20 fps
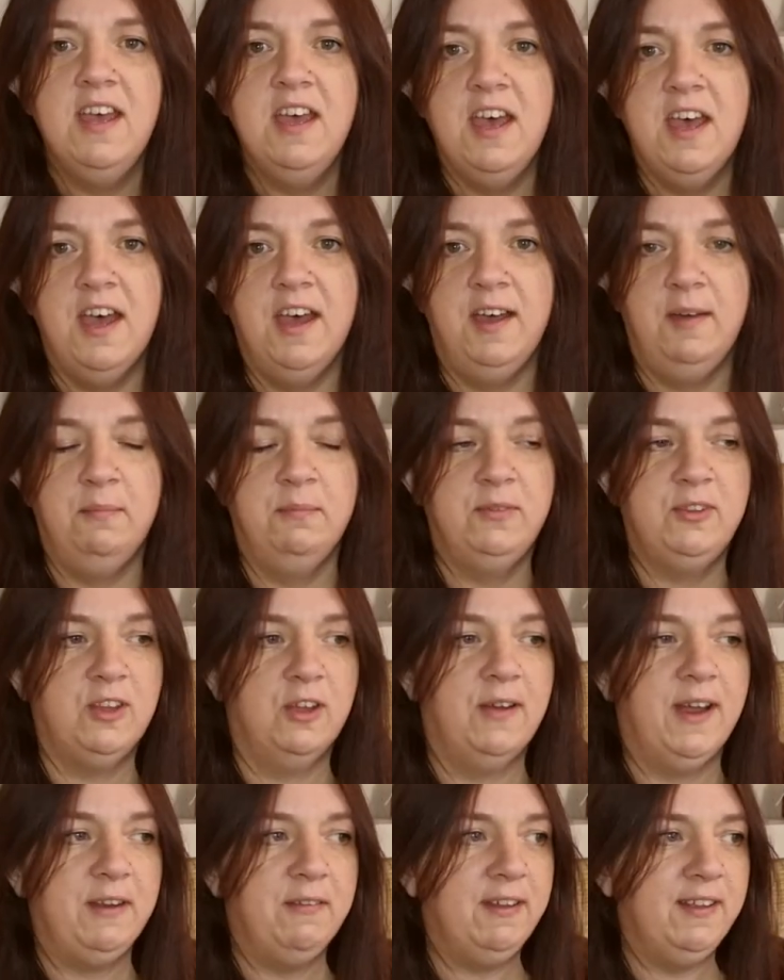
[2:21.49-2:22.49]
So
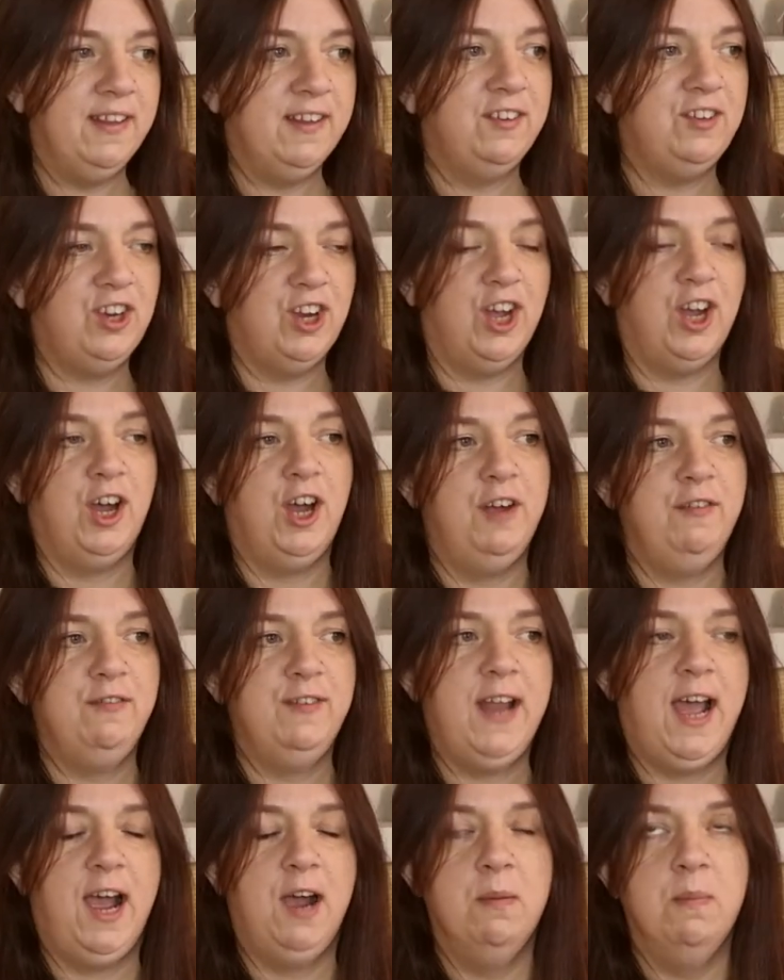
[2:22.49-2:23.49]
anyway, this year I've
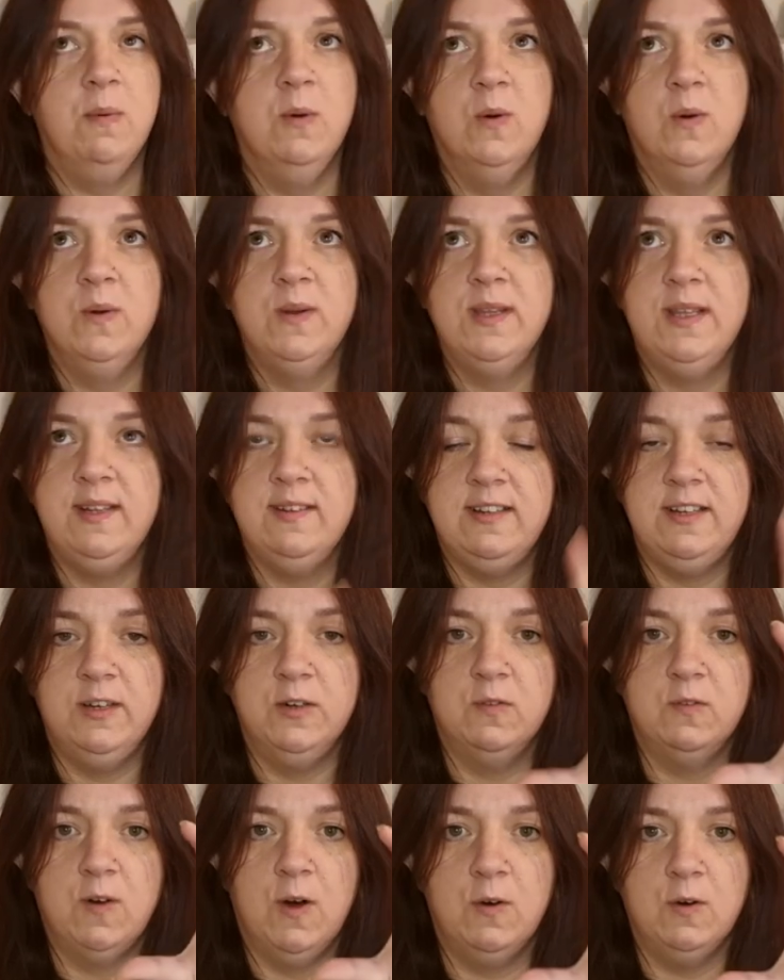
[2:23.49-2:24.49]
now bought these little
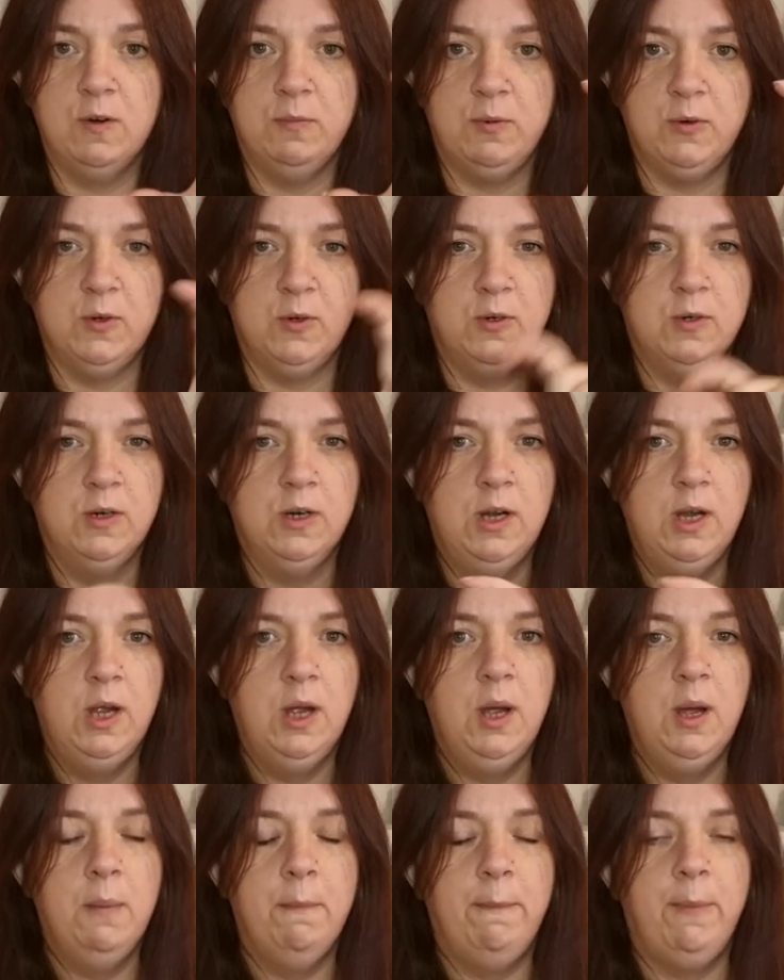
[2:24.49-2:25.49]
rollable
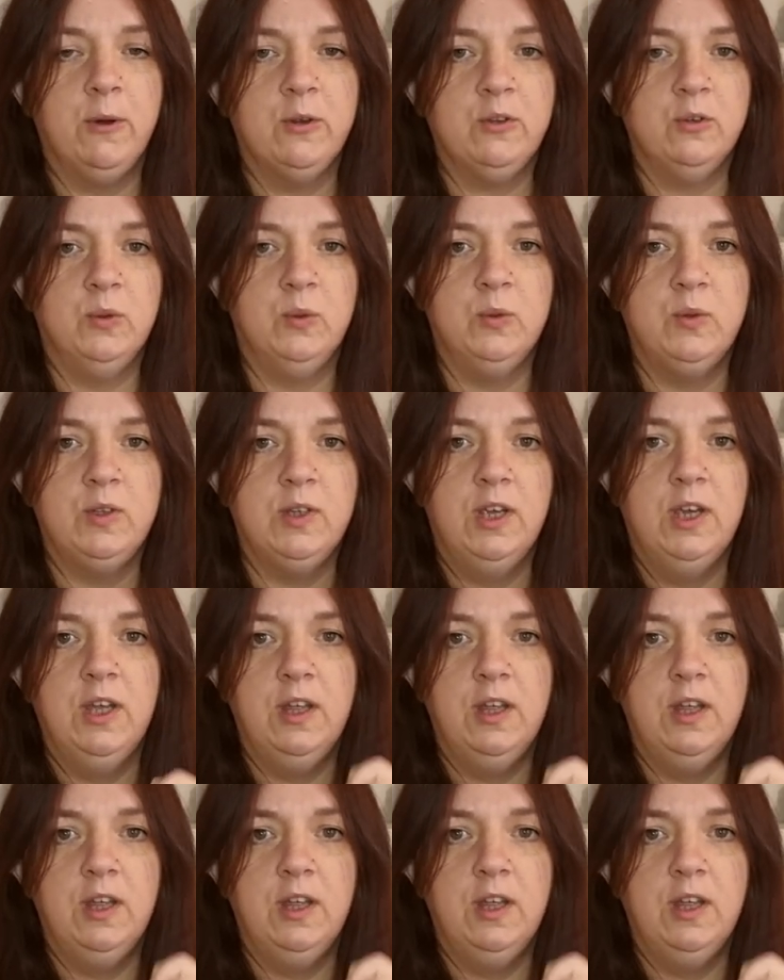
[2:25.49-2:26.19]
bottles.